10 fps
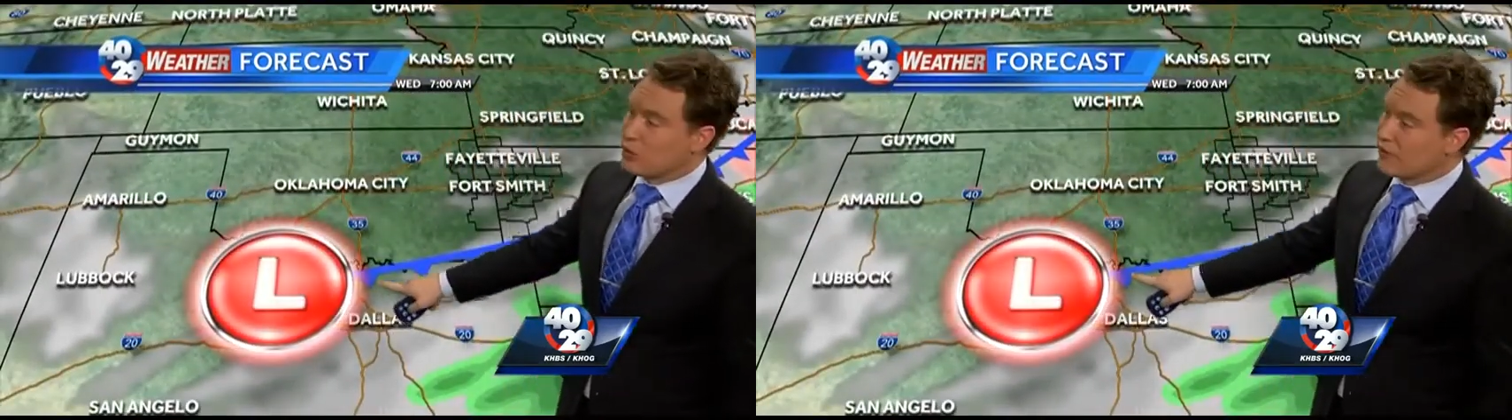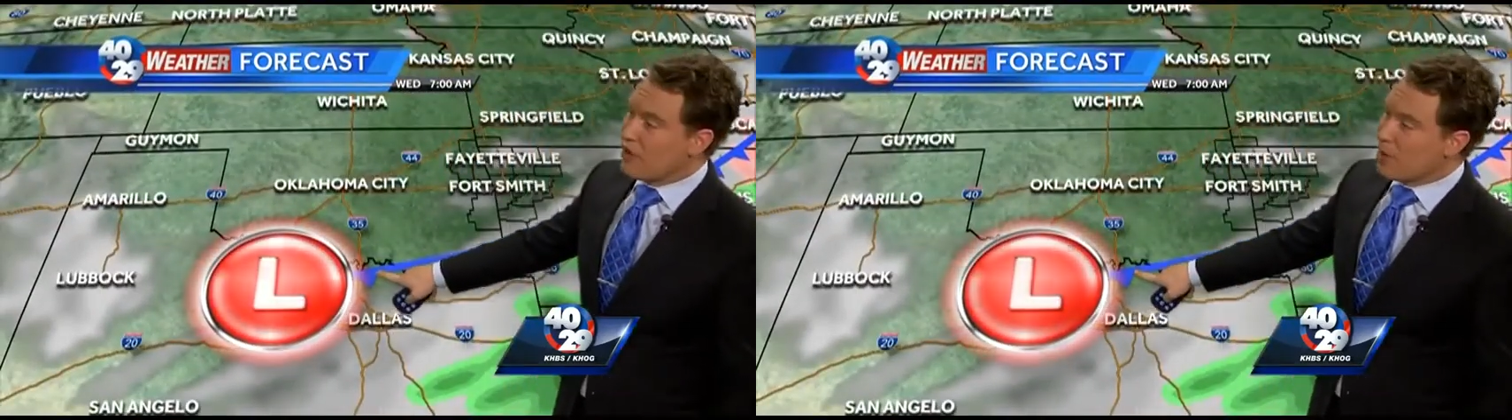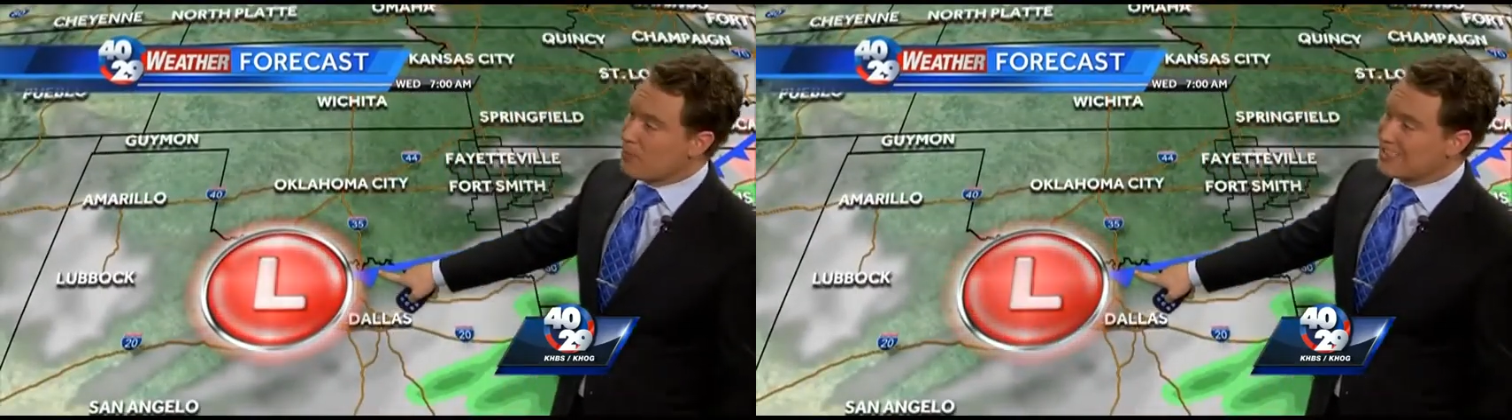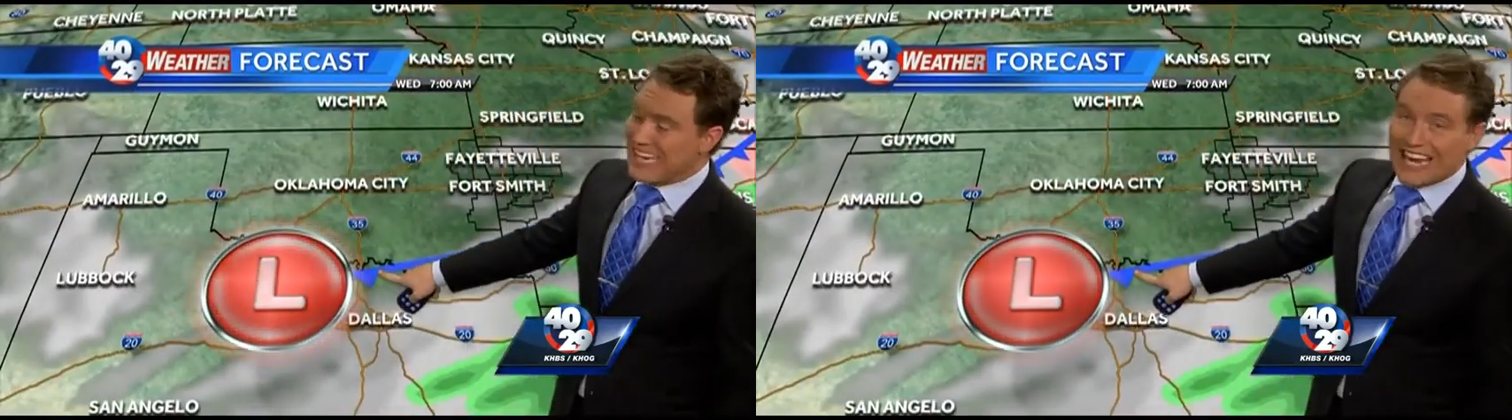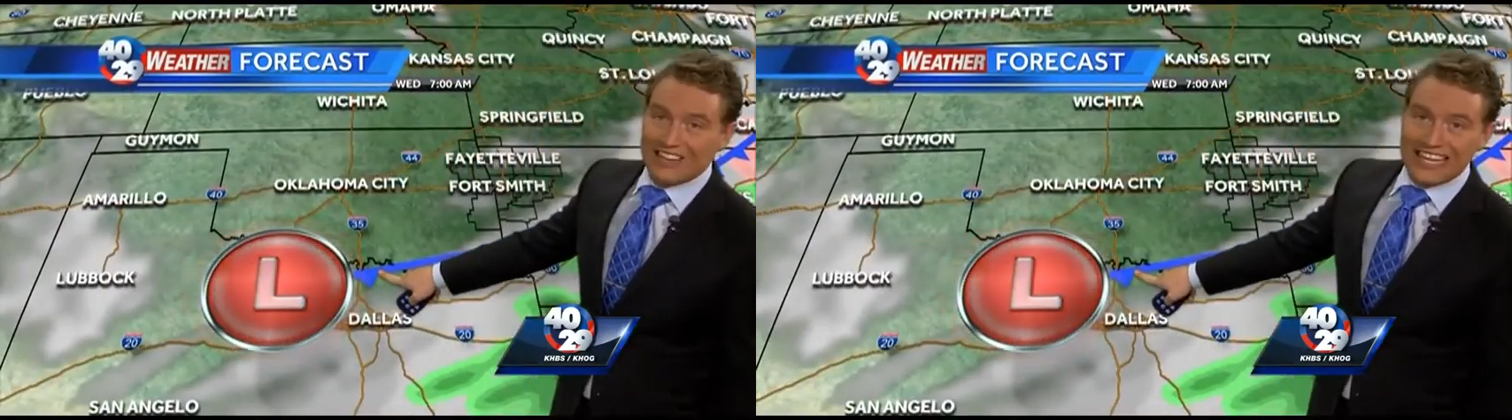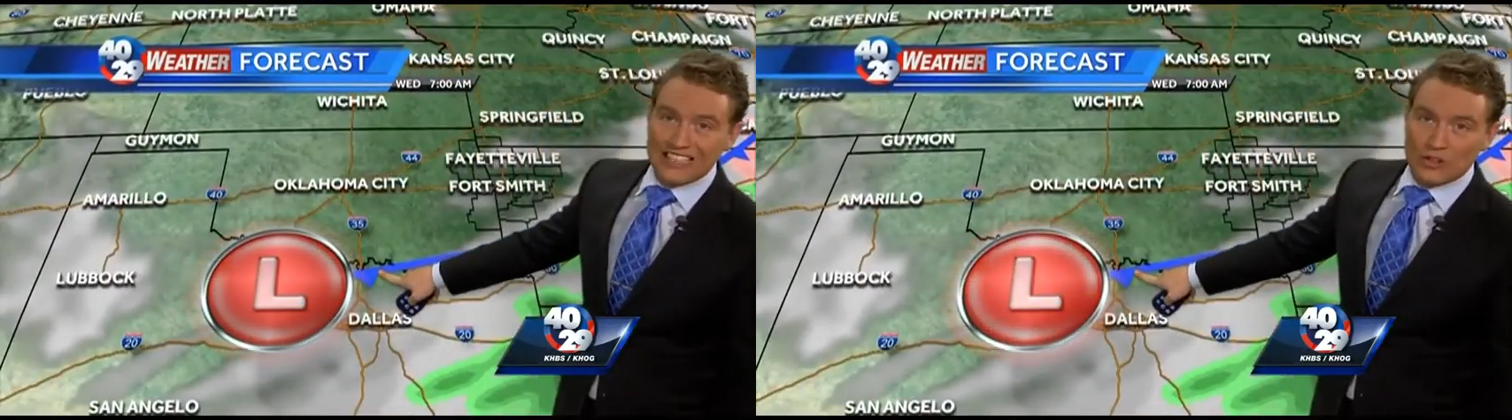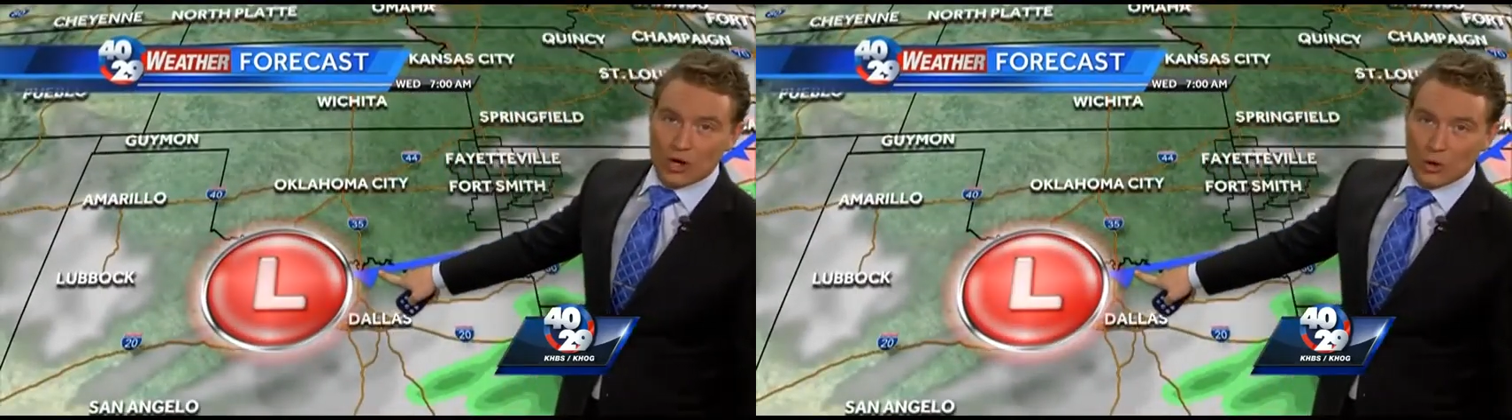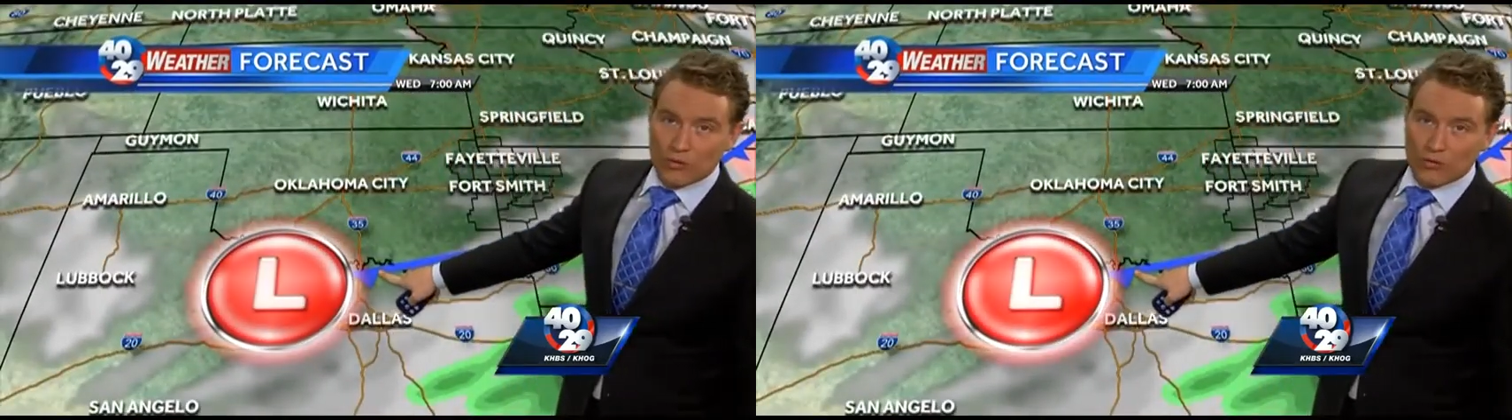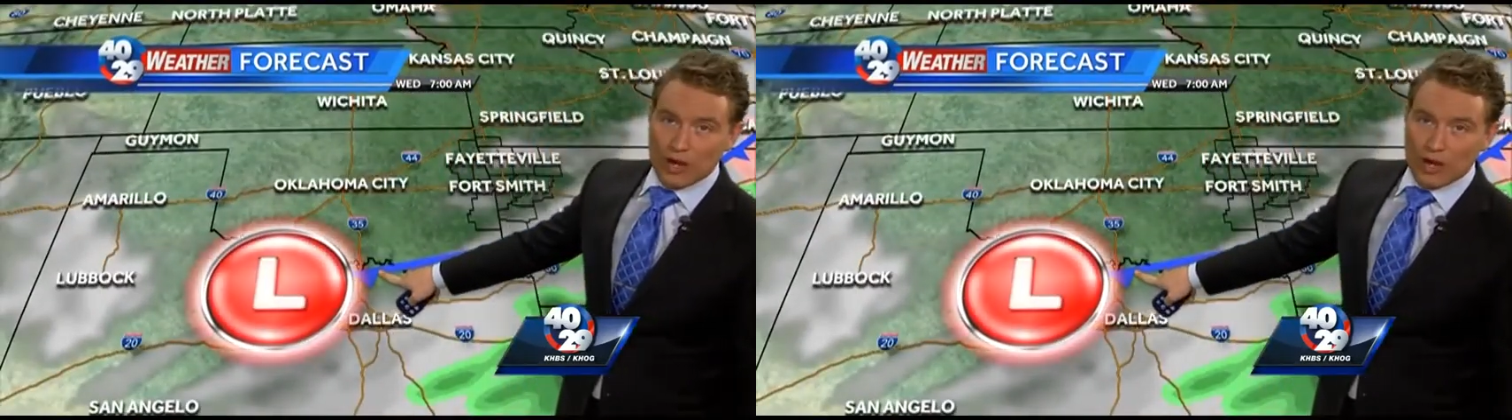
will develop at the tail end of the cold